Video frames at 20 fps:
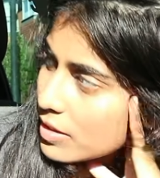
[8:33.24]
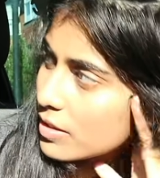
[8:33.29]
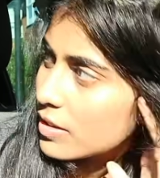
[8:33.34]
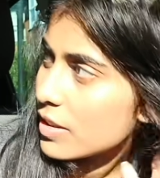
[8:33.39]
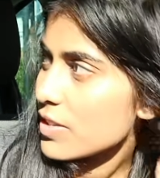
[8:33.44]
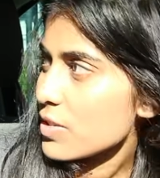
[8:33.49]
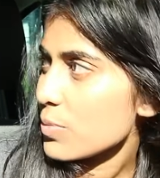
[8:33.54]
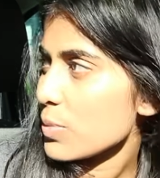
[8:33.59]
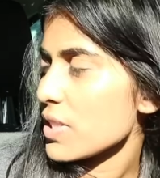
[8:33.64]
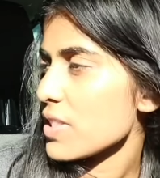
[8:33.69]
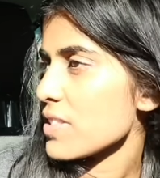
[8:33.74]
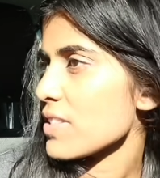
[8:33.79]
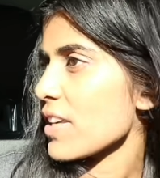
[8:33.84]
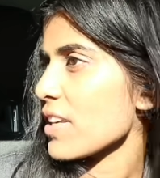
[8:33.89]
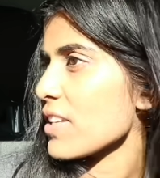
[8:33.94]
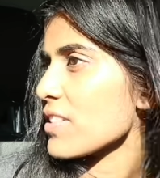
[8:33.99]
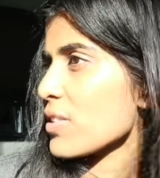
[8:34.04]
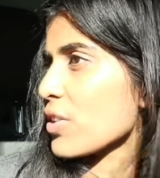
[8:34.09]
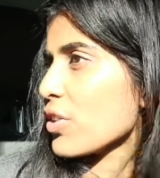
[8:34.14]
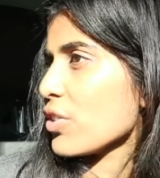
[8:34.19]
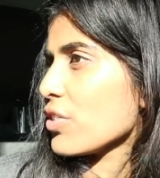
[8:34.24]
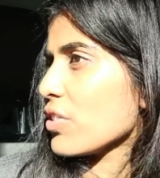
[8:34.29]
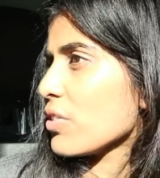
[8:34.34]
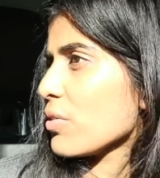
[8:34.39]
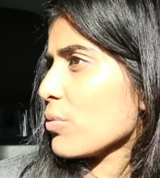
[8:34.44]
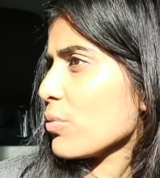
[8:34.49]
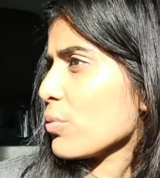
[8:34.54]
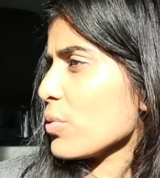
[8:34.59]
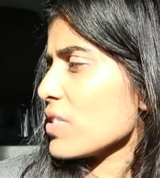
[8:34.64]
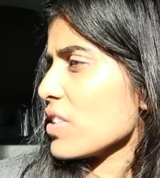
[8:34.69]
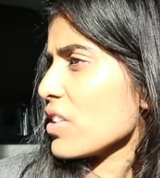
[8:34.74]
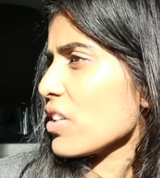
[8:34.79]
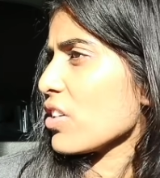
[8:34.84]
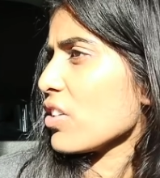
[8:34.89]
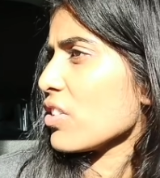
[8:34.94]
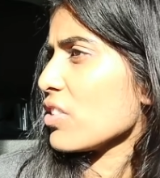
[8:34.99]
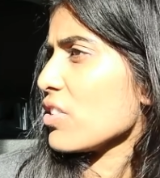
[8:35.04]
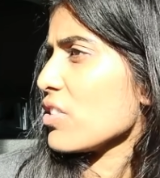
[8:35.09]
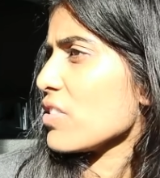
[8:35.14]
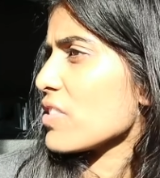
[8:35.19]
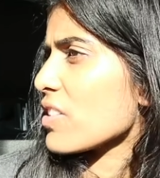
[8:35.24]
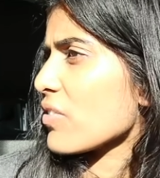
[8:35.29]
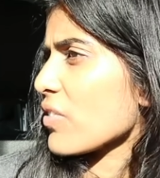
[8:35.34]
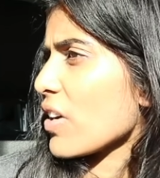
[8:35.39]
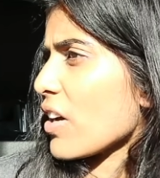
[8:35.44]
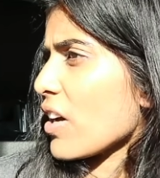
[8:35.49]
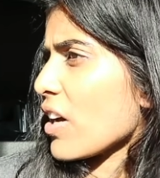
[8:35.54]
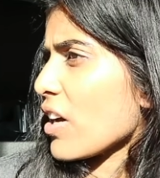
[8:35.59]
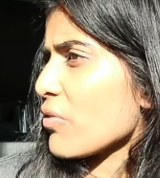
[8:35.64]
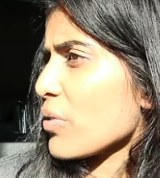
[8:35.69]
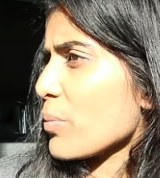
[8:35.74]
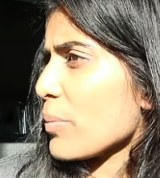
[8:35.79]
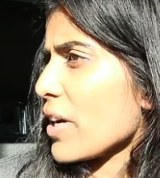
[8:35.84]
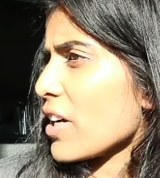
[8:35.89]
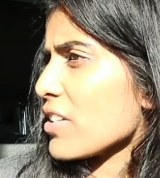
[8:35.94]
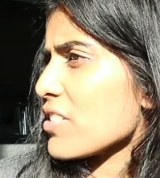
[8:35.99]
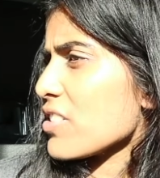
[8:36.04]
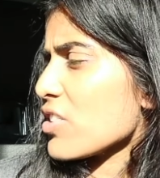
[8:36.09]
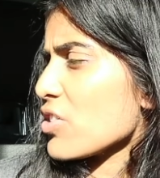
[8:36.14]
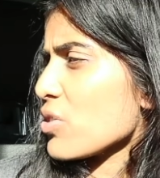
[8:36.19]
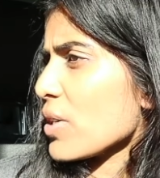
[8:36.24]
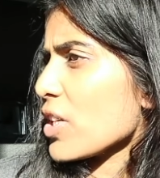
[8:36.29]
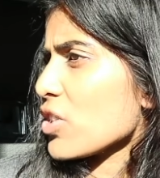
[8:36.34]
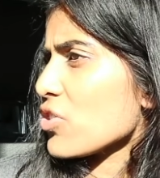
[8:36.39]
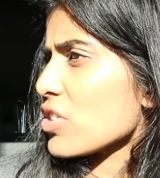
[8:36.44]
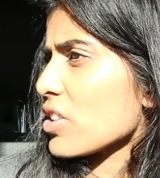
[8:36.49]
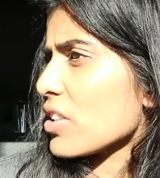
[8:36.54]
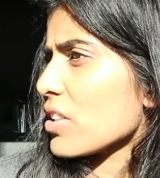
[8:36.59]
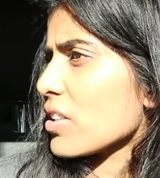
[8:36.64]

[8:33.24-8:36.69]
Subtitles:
As we said, it's a good, was it good news out of a bad situation?